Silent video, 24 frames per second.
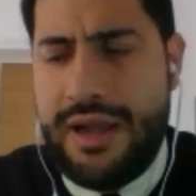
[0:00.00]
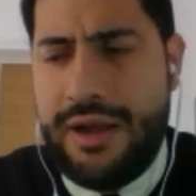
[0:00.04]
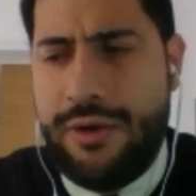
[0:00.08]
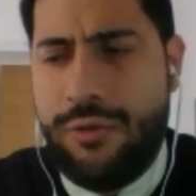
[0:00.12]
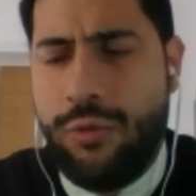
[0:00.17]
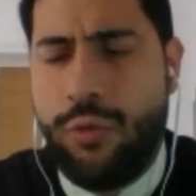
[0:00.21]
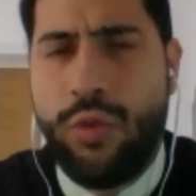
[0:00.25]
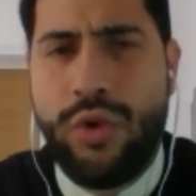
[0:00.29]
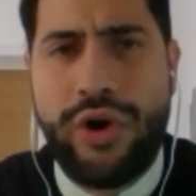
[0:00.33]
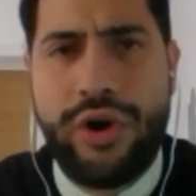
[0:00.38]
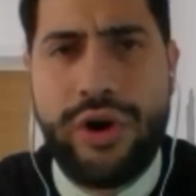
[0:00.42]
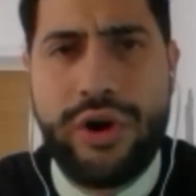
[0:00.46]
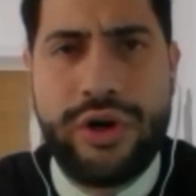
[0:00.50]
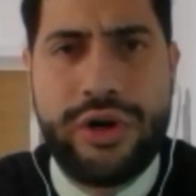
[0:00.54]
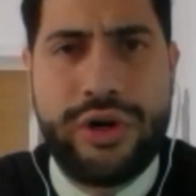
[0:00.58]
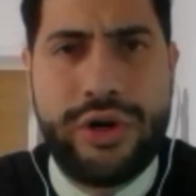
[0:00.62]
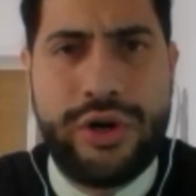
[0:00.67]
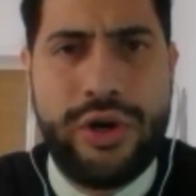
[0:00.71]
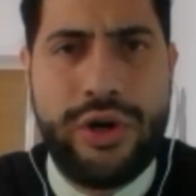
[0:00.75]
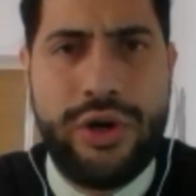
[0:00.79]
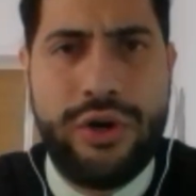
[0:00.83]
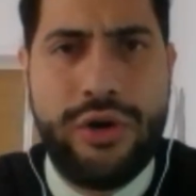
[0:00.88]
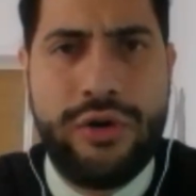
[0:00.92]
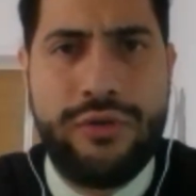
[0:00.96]
world
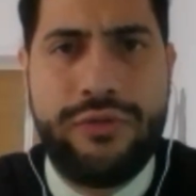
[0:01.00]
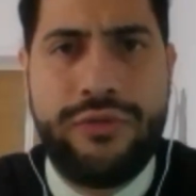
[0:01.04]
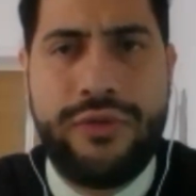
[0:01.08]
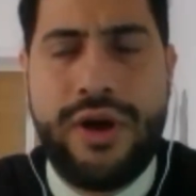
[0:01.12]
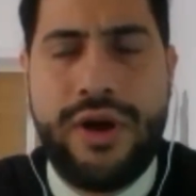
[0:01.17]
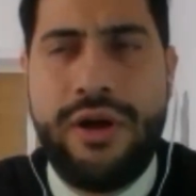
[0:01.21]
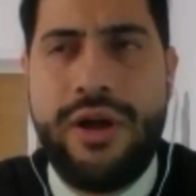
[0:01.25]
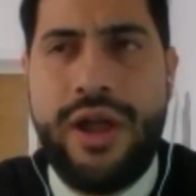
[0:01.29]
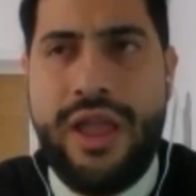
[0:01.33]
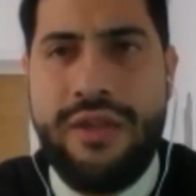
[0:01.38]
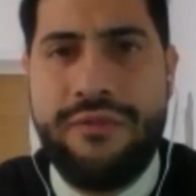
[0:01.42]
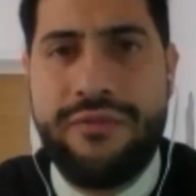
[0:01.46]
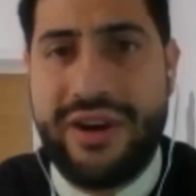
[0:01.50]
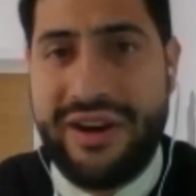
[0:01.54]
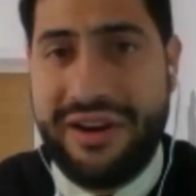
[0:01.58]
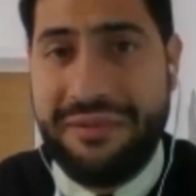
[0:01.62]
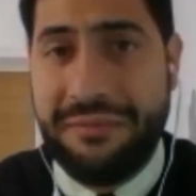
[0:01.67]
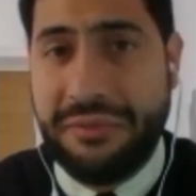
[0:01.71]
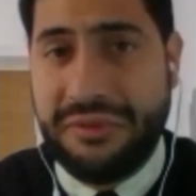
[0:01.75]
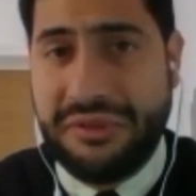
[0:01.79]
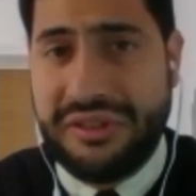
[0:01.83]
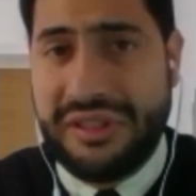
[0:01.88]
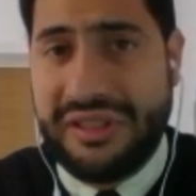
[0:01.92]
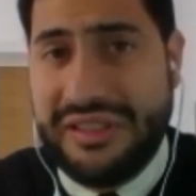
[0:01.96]
of
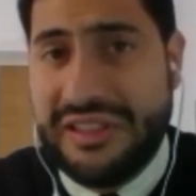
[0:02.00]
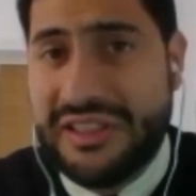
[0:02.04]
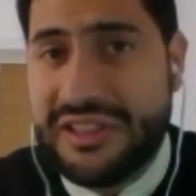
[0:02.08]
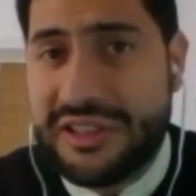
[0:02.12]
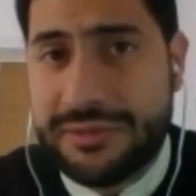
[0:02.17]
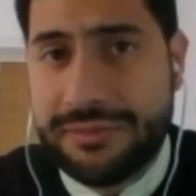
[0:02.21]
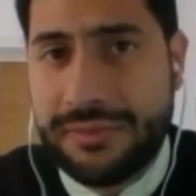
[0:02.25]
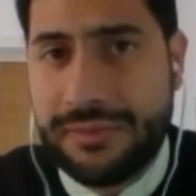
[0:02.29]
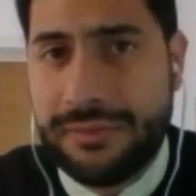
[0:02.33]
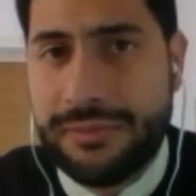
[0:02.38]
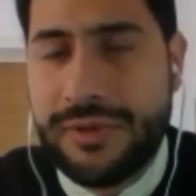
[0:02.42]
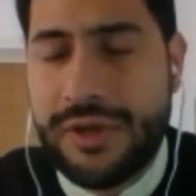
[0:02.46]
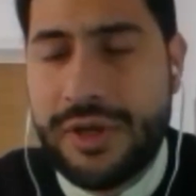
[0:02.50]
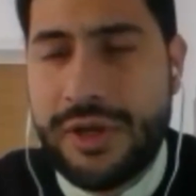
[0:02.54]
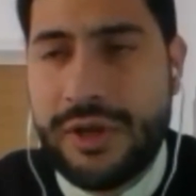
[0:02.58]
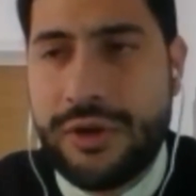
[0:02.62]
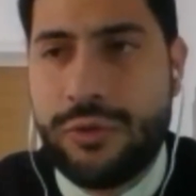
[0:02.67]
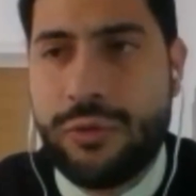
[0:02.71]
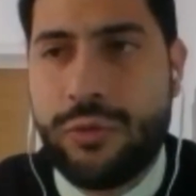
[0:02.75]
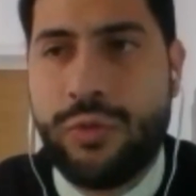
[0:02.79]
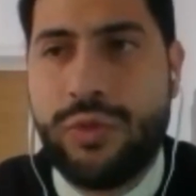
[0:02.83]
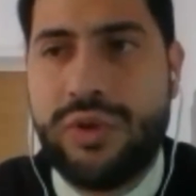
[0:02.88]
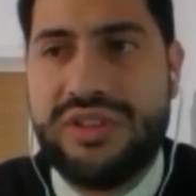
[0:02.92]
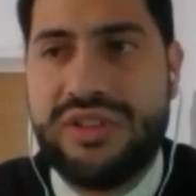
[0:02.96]
environmentalism,
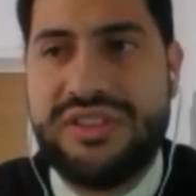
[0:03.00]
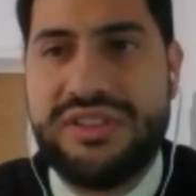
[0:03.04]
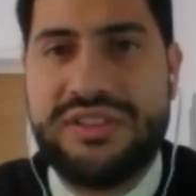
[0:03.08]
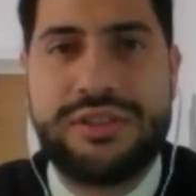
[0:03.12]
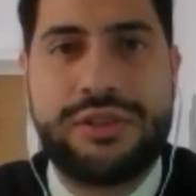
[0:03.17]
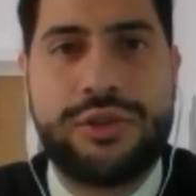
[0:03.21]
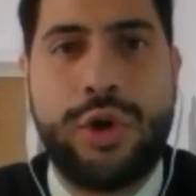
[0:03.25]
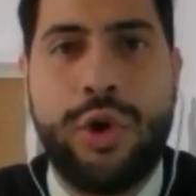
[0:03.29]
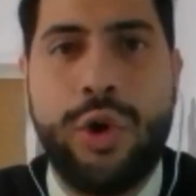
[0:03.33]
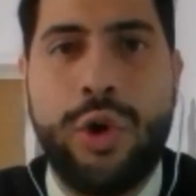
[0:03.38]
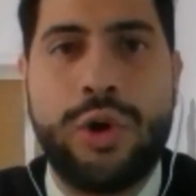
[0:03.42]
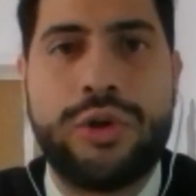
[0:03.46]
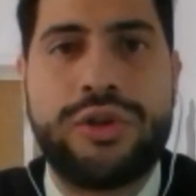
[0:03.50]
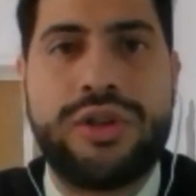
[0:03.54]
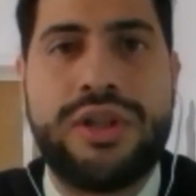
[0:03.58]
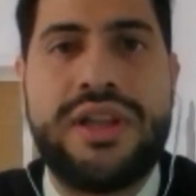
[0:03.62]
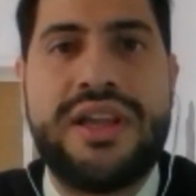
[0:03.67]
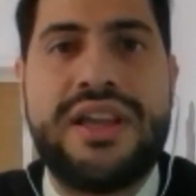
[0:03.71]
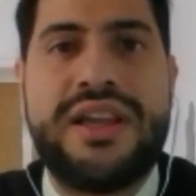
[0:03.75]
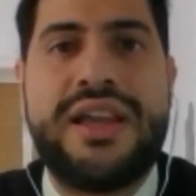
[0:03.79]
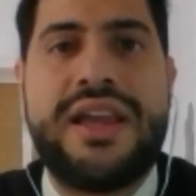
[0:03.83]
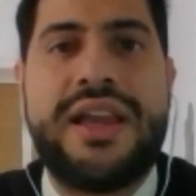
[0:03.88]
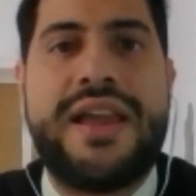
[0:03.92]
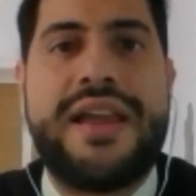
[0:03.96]
which is called
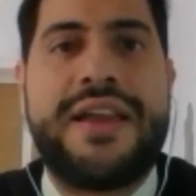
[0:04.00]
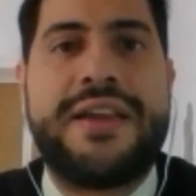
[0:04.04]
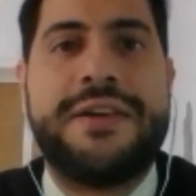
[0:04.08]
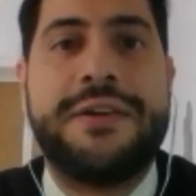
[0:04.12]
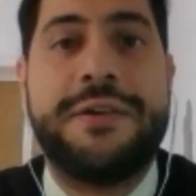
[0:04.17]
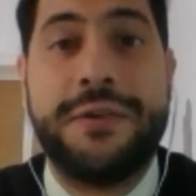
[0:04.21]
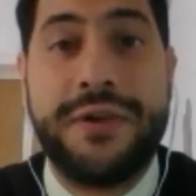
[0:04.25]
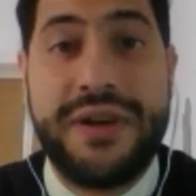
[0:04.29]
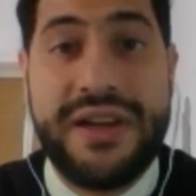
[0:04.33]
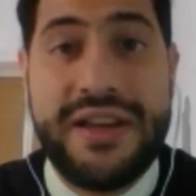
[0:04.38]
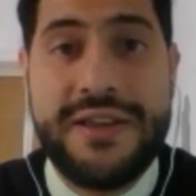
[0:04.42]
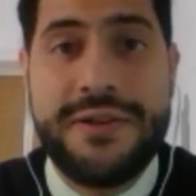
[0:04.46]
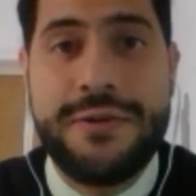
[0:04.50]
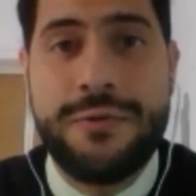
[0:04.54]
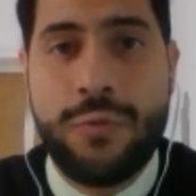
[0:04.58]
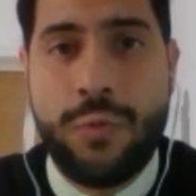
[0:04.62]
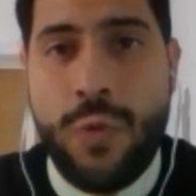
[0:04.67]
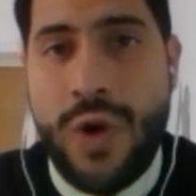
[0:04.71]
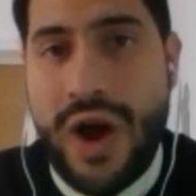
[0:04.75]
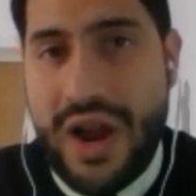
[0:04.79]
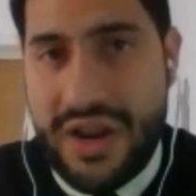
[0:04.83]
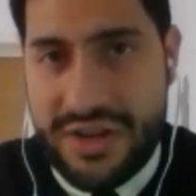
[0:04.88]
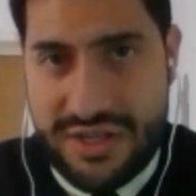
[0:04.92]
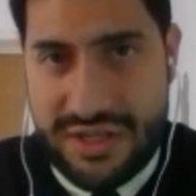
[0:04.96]
green
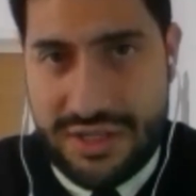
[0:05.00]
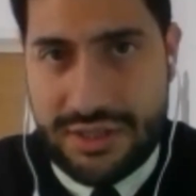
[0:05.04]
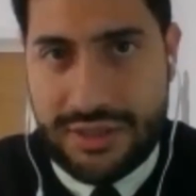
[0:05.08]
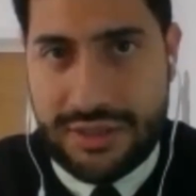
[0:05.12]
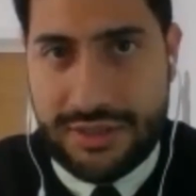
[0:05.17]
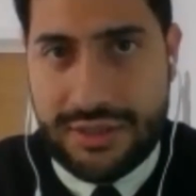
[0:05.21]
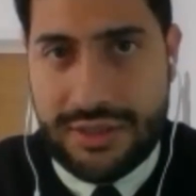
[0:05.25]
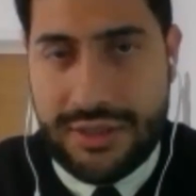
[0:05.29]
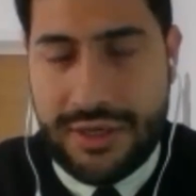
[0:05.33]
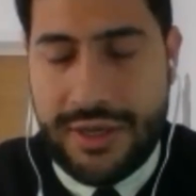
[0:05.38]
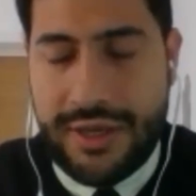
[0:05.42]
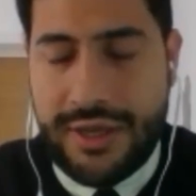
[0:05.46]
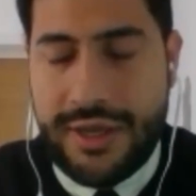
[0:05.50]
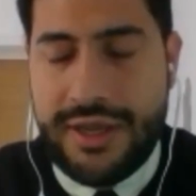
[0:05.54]
washing.